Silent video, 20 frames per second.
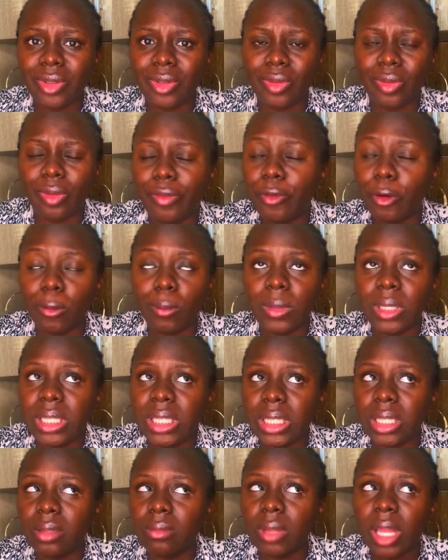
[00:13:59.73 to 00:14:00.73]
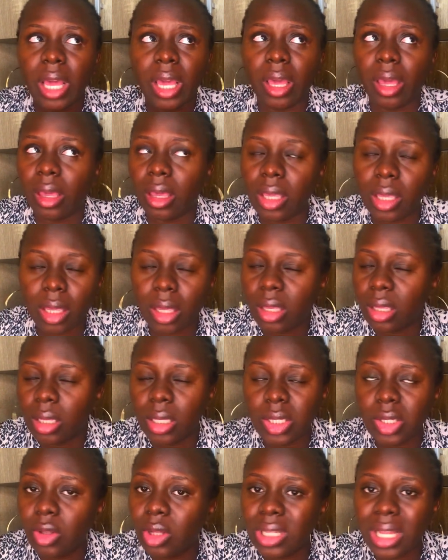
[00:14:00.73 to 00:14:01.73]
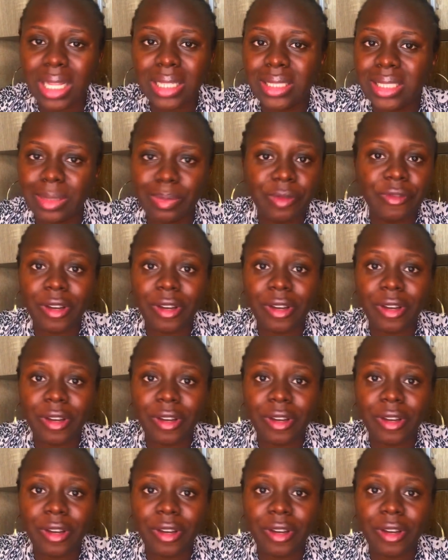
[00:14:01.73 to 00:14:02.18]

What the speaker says: You for me, like, it's not that deep.